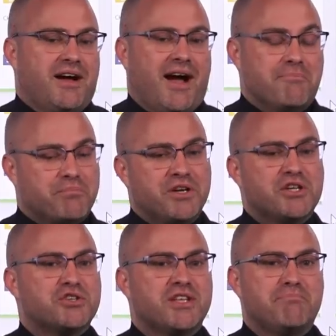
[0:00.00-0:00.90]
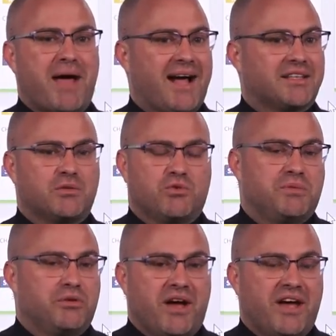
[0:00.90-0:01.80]
I'm pretty sure that Bakkt would
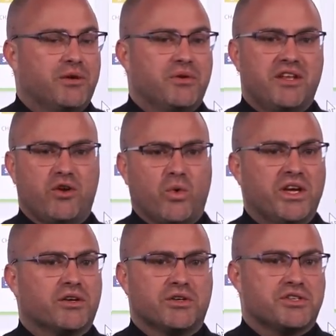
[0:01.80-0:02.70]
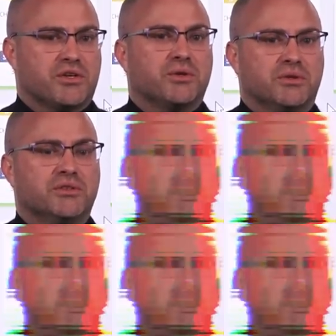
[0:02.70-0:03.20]
be ready within a week or two.